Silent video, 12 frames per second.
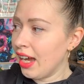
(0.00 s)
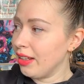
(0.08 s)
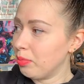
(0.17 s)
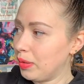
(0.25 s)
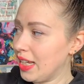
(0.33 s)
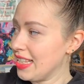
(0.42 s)

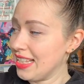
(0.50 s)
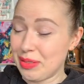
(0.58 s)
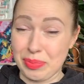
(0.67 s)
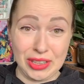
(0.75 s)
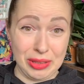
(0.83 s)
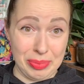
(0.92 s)
And plus
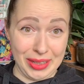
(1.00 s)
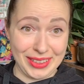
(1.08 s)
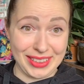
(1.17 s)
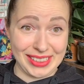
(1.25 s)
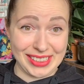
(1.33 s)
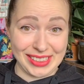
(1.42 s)
it's pretty
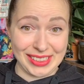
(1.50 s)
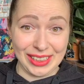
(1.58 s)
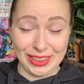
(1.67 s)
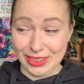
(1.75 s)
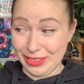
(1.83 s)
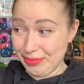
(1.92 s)
big,
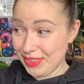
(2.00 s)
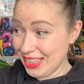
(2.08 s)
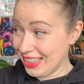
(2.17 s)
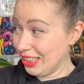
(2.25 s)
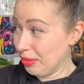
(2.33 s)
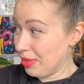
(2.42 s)
so
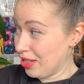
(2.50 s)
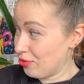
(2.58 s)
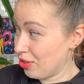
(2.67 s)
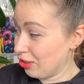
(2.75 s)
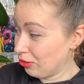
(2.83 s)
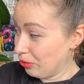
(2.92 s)
it's gonna be a
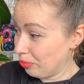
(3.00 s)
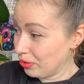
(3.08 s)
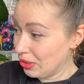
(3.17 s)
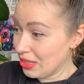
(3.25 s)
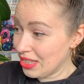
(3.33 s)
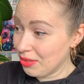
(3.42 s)
struggle to
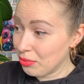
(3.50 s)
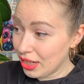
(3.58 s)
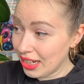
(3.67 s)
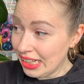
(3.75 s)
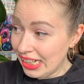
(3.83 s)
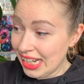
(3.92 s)
put it
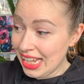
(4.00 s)
somewhere.